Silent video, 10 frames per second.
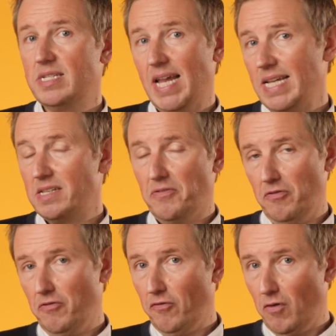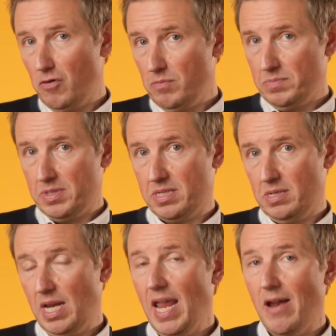take different forms,
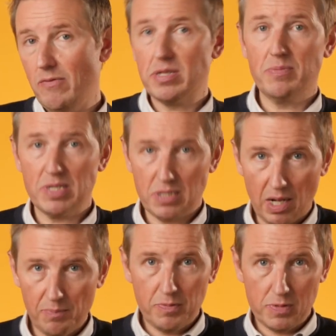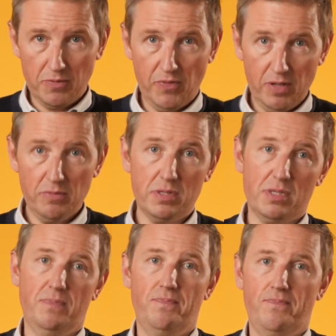and here are some examples of
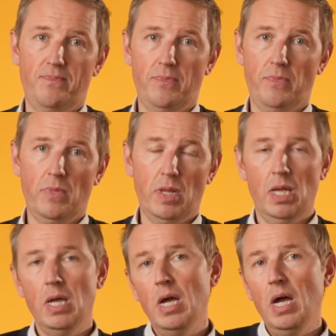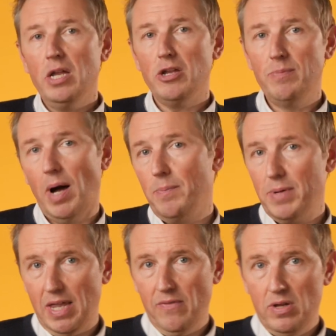those. You might be
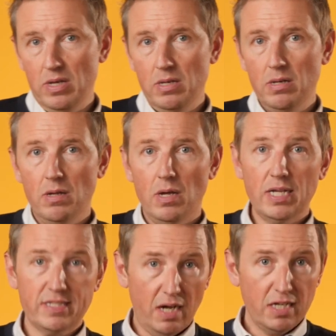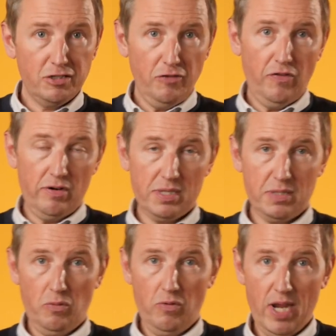given a title for a
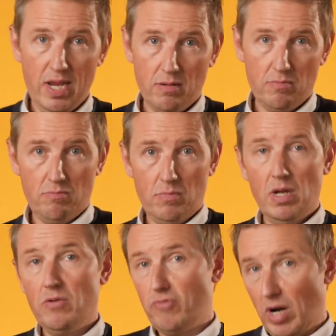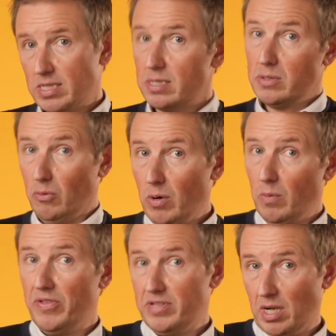story. Write a story
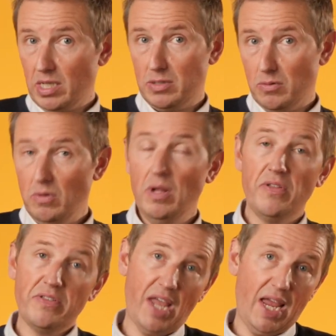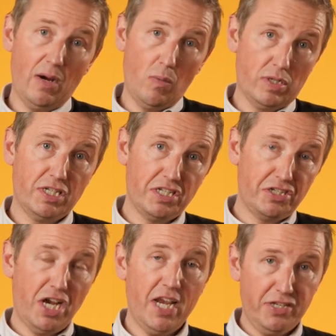with the title, The Day I Wanted to
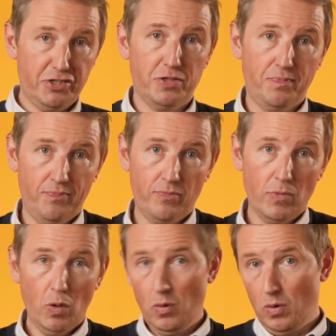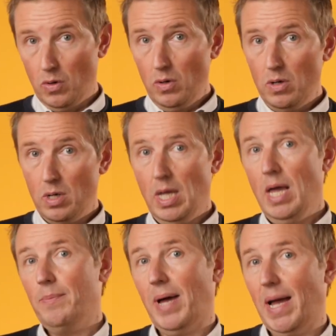Change. Or
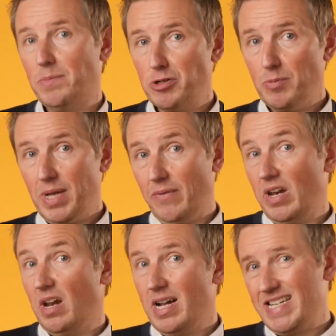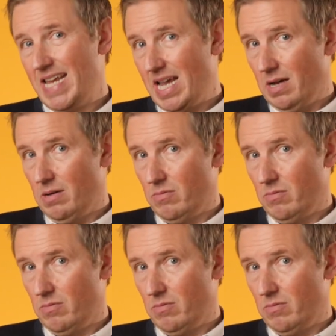perhaps you'll be given an idea.